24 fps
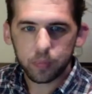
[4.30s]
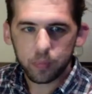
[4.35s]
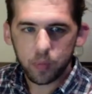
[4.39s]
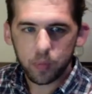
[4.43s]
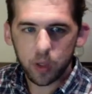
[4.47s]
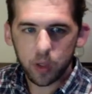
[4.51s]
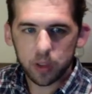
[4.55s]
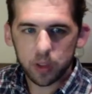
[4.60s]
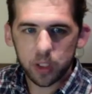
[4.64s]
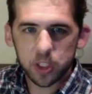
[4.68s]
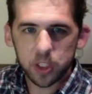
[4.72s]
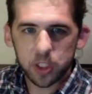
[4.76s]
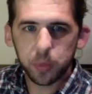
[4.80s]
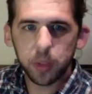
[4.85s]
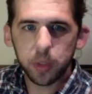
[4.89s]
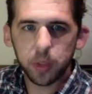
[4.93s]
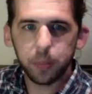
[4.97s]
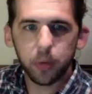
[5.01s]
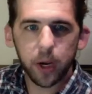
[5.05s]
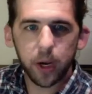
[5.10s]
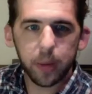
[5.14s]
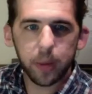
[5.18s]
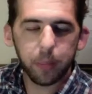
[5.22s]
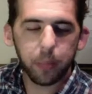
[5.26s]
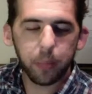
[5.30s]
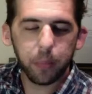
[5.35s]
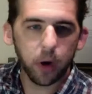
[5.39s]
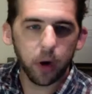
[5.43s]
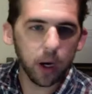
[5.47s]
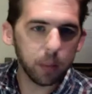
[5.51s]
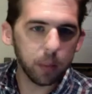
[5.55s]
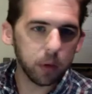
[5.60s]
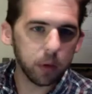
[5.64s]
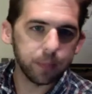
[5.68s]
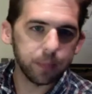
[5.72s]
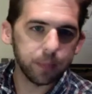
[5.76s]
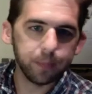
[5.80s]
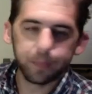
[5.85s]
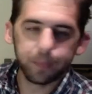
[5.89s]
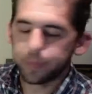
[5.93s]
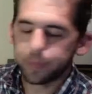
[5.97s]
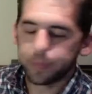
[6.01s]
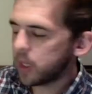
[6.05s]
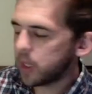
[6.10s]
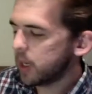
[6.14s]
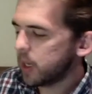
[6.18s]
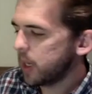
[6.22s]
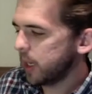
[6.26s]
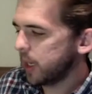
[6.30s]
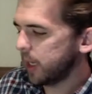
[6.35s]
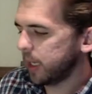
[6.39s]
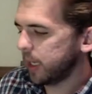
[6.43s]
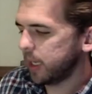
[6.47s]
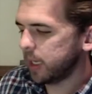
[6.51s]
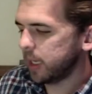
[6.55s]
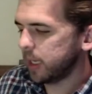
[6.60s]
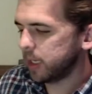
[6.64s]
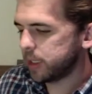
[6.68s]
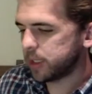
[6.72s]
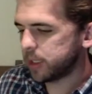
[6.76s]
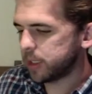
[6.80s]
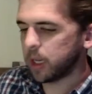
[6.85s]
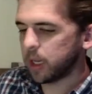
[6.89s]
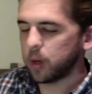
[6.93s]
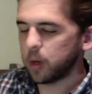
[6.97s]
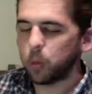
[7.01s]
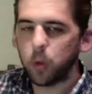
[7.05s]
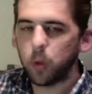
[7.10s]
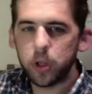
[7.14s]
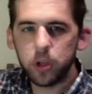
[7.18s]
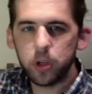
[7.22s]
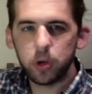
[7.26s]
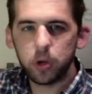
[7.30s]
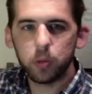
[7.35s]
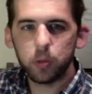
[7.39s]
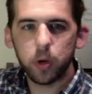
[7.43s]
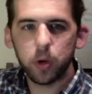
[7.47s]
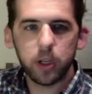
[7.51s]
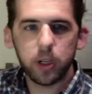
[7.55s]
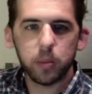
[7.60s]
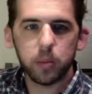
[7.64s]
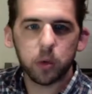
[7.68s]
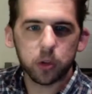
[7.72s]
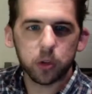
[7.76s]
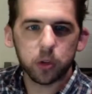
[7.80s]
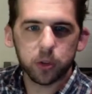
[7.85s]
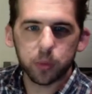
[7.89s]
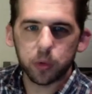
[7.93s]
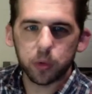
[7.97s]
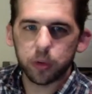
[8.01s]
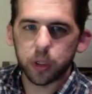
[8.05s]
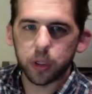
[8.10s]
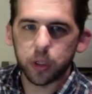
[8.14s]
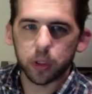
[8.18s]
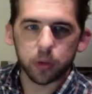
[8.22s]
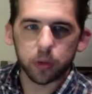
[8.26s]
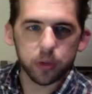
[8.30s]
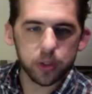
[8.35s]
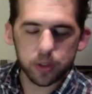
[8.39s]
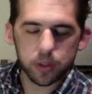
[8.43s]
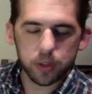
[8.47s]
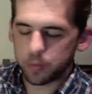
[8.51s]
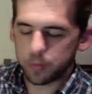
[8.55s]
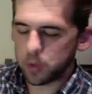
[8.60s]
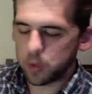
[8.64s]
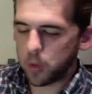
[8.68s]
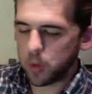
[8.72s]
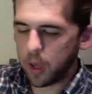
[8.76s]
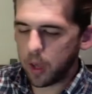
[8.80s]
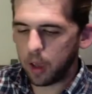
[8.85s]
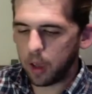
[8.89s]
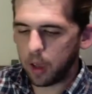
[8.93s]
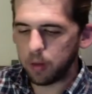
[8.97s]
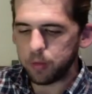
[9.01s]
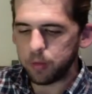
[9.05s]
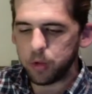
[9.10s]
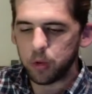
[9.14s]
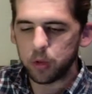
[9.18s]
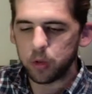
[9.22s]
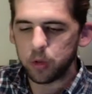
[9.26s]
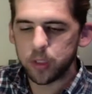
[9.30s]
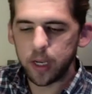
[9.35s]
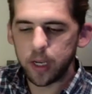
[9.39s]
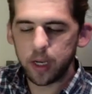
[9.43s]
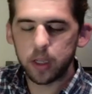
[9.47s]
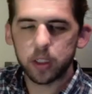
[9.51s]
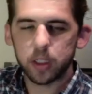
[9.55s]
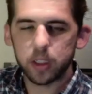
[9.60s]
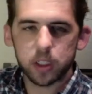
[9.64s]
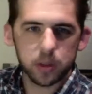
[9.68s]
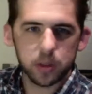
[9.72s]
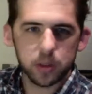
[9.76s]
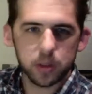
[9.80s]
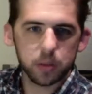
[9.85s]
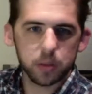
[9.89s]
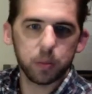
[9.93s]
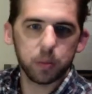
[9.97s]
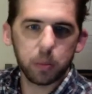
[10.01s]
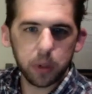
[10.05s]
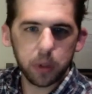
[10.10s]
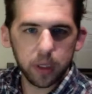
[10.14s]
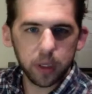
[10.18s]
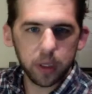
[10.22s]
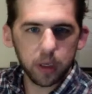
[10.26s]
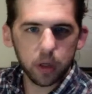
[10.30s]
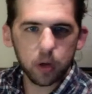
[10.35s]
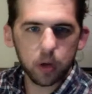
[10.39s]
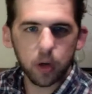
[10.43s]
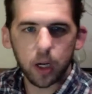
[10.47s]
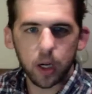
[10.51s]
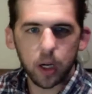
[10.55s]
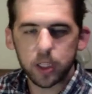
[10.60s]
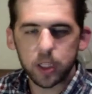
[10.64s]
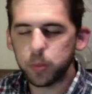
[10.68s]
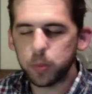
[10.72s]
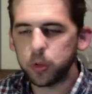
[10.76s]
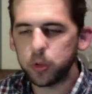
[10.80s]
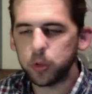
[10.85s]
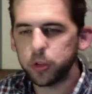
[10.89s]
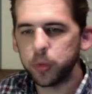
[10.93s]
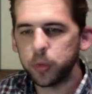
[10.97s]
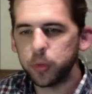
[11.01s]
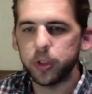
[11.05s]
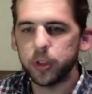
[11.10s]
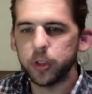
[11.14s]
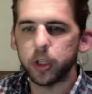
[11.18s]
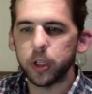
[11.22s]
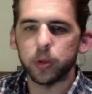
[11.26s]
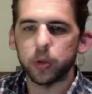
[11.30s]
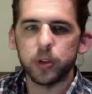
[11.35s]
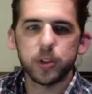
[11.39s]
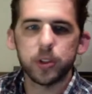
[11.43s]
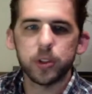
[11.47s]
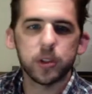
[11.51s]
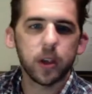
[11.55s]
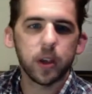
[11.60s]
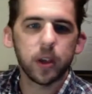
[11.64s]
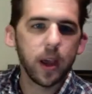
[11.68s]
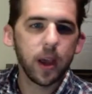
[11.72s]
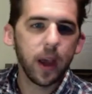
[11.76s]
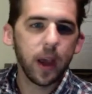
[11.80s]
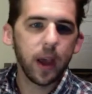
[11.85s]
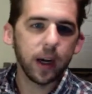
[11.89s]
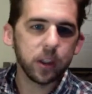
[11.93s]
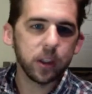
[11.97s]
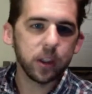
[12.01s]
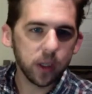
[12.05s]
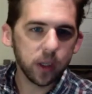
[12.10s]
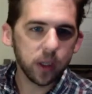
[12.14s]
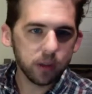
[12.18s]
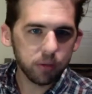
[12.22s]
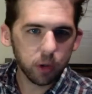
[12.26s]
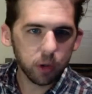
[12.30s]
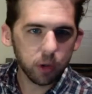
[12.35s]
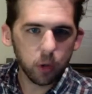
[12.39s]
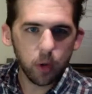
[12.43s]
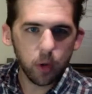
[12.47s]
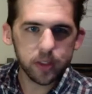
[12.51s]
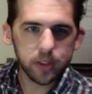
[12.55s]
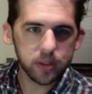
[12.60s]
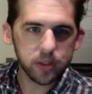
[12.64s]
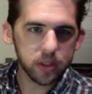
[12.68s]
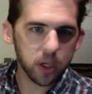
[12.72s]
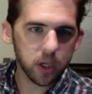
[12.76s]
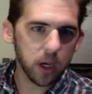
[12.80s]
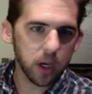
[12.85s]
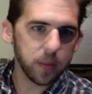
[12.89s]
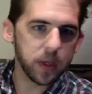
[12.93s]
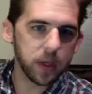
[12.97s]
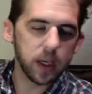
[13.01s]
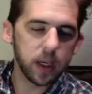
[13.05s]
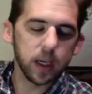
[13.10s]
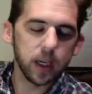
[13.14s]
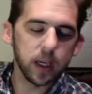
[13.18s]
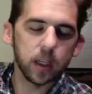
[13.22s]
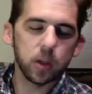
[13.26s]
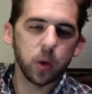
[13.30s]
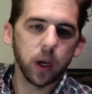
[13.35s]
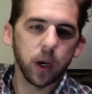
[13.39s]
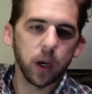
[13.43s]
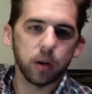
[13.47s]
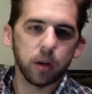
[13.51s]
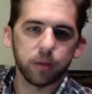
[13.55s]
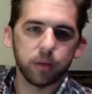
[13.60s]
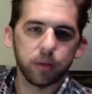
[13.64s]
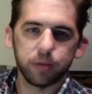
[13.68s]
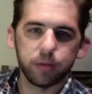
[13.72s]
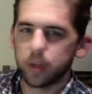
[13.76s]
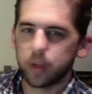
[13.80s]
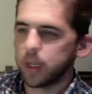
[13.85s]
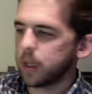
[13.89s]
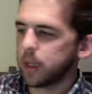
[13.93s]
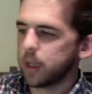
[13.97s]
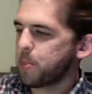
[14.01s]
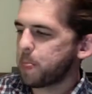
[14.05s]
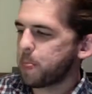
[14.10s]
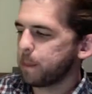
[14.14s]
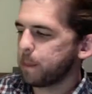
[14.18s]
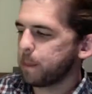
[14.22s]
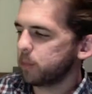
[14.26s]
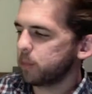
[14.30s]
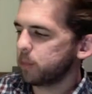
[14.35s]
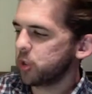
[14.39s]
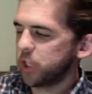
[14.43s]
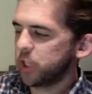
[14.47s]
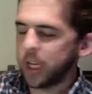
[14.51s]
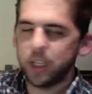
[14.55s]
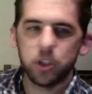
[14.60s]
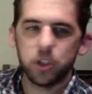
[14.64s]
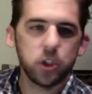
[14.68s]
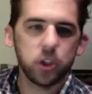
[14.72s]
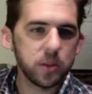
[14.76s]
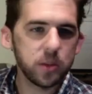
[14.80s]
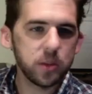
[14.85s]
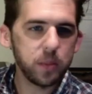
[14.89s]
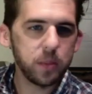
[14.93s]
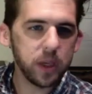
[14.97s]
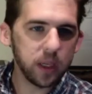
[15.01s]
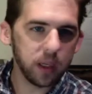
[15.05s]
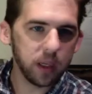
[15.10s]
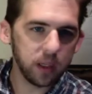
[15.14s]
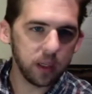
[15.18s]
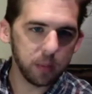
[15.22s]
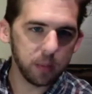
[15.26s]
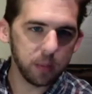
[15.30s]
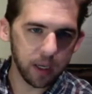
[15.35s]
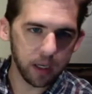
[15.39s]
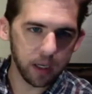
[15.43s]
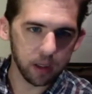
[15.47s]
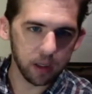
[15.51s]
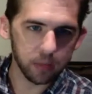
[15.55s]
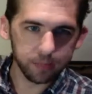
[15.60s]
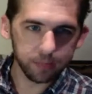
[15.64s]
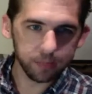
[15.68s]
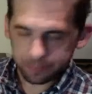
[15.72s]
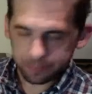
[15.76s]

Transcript: The split brain problem is when you're running multiple nodes, you have your data split across multiple nodes, and you have requests coming in. You have changes being made,